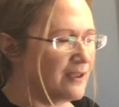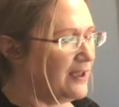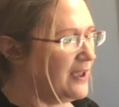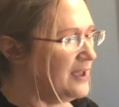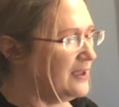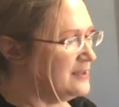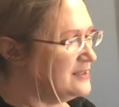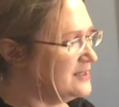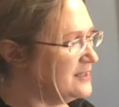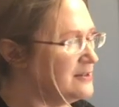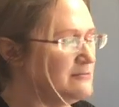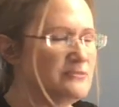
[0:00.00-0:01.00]
And
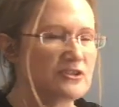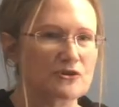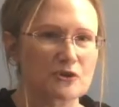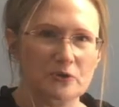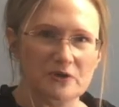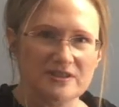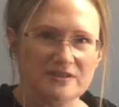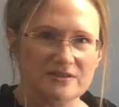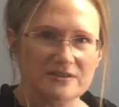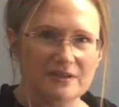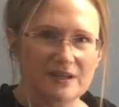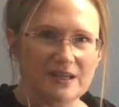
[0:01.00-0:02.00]
Mr.
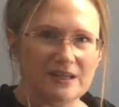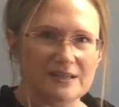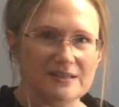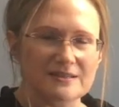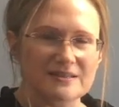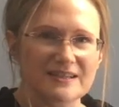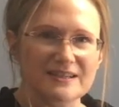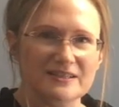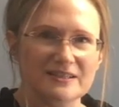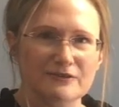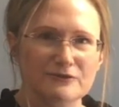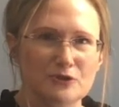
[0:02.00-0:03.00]
Chris is nice
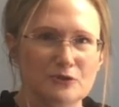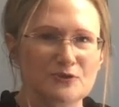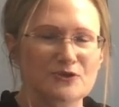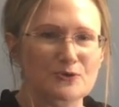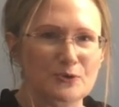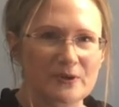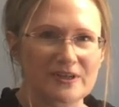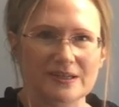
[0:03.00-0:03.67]
enough to store it